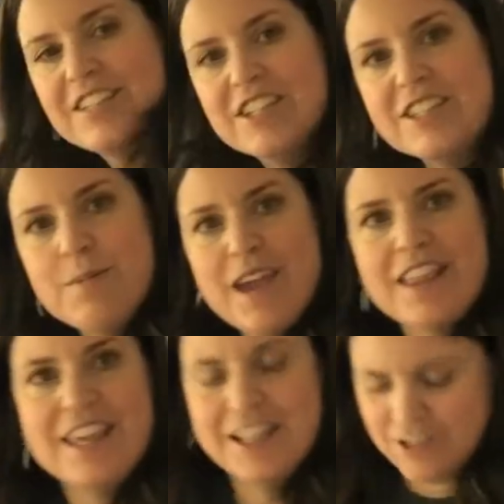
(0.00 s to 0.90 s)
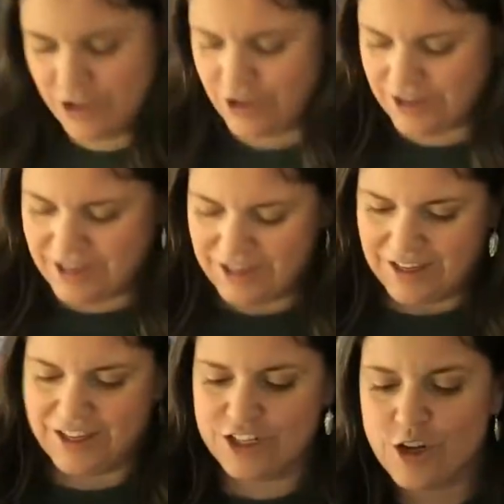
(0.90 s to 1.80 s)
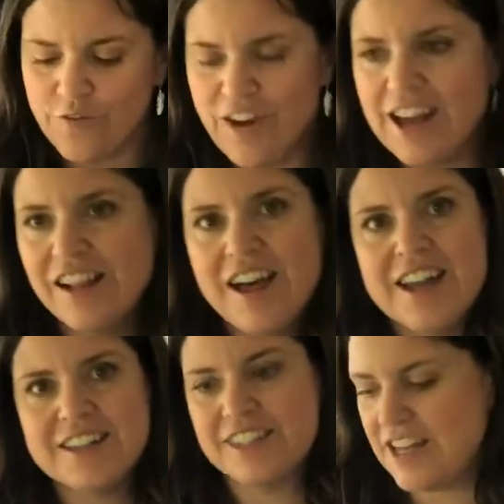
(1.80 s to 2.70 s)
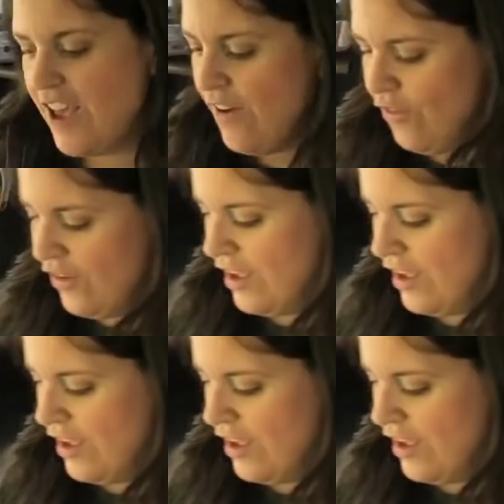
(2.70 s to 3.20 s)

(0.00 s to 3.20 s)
just to make things look, because you can find a lot of stuff,